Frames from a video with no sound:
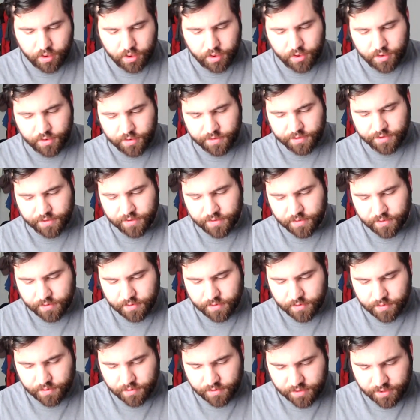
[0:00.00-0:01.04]
It's
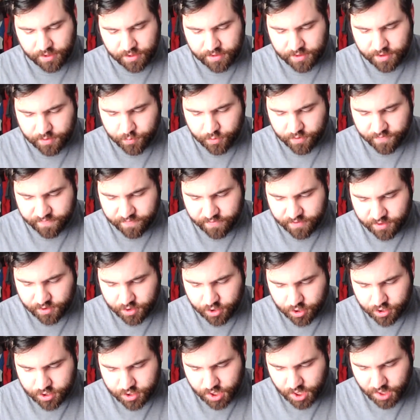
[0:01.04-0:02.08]
the system of
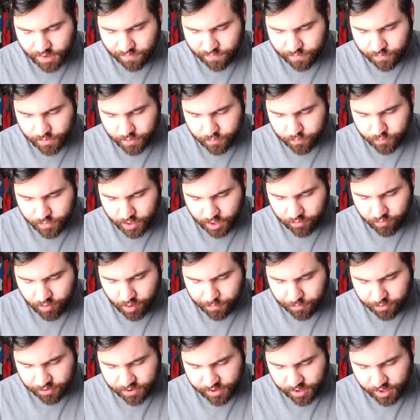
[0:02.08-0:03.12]
church government by
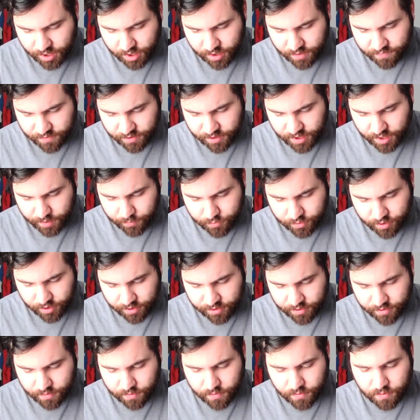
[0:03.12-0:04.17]
representative assemblies
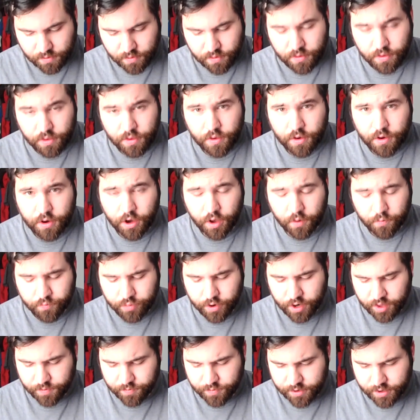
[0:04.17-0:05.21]
called
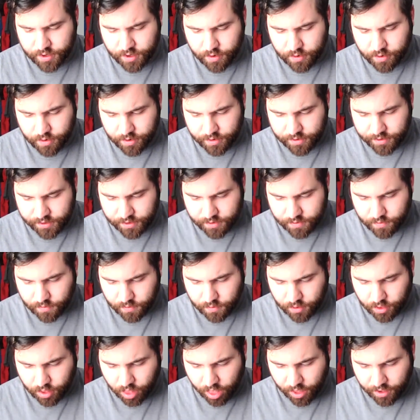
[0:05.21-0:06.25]
presbyteries,
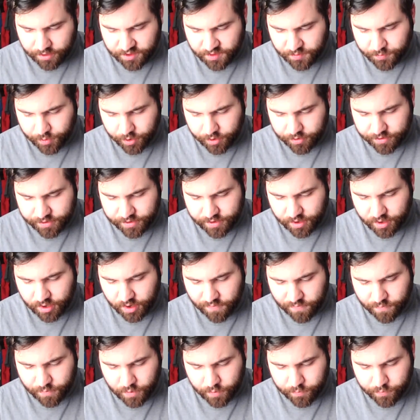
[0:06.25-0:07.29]
as opposed to
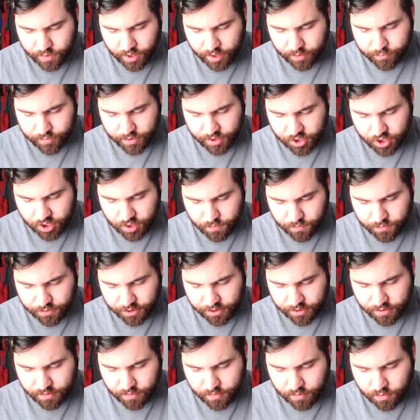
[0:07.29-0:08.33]
government by bishops
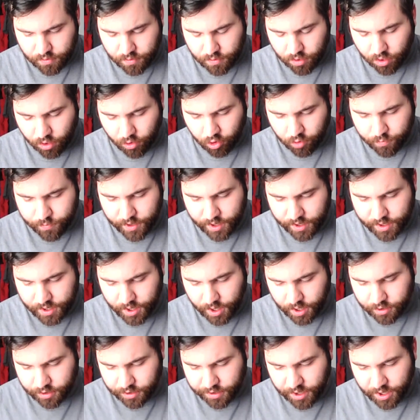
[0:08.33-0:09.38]
or by
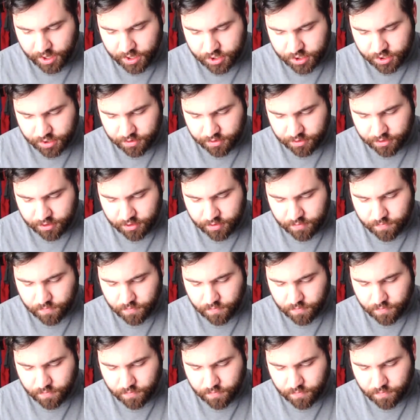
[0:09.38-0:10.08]
congregations.